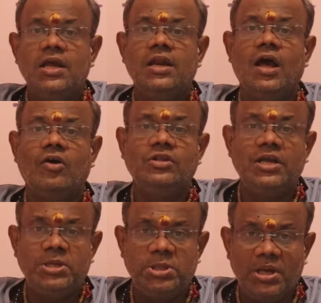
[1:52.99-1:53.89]
Now,
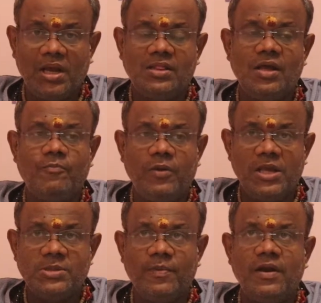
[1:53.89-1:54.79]
they check the
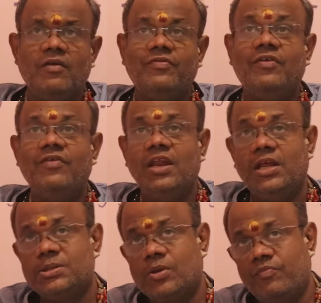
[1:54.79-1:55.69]
placement of the
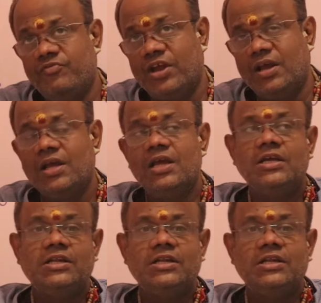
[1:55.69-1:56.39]
various objects.